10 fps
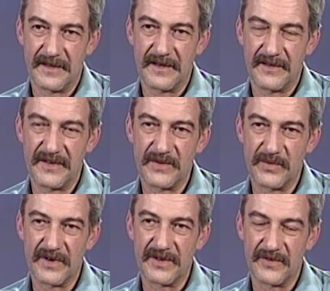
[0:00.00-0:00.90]
I think
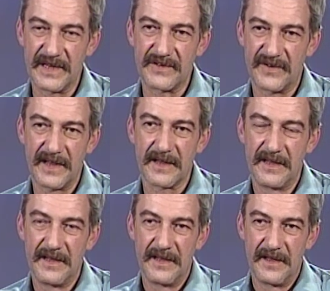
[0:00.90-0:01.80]
we're on the right track.
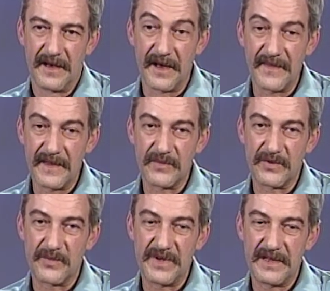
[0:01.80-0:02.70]
I think
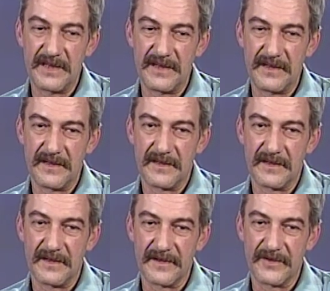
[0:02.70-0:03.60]
we're making
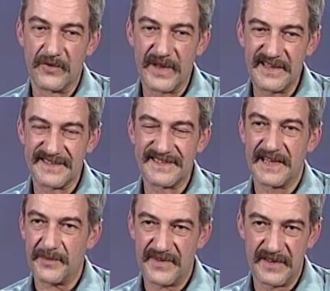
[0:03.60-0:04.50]
great
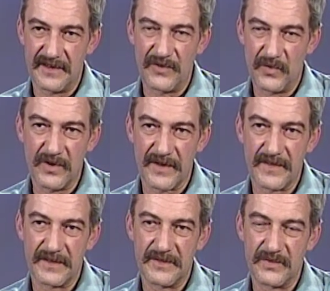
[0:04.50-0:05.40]
steps in the
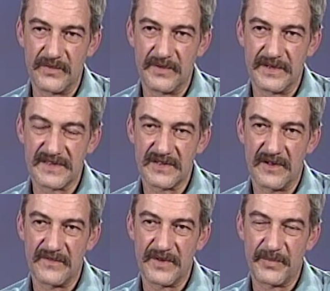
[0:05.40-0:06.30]
north to
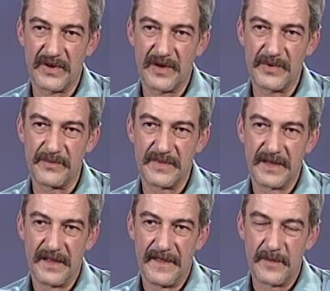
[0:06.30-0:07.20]
solve the problem,
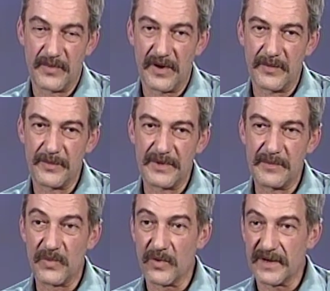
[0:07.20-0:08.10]
probably
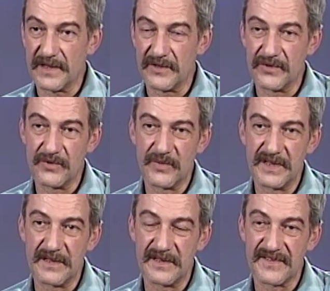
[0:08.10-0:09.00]
more than they're
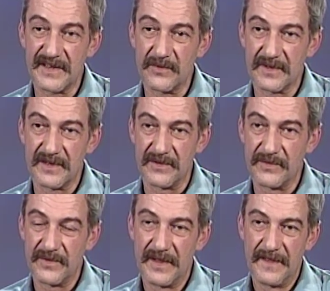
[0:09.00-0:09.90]
doing in the south.
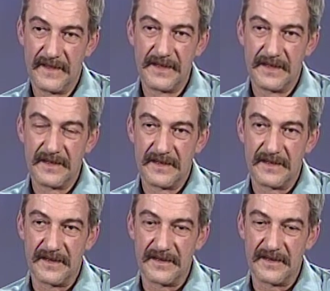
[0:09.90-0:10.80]

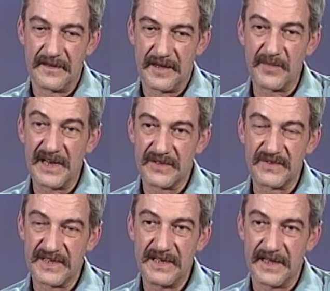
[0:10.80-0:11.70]
And I'm glad to
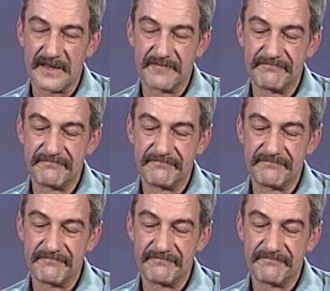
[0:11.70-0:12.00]
see that.